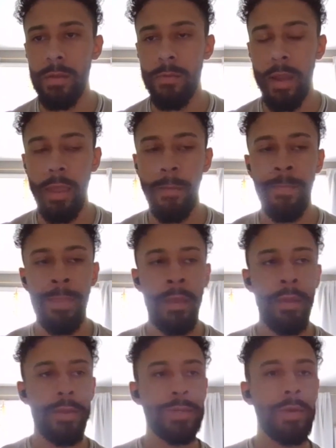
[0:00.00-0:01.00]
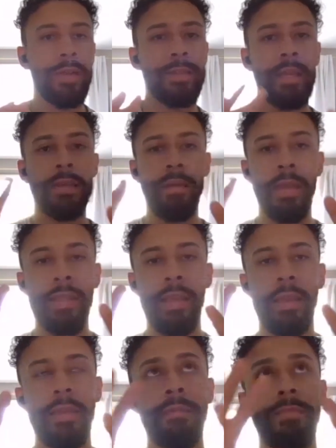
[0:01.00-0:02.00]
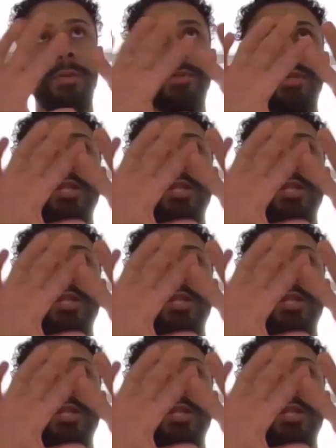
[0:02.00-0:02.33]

right? So there's a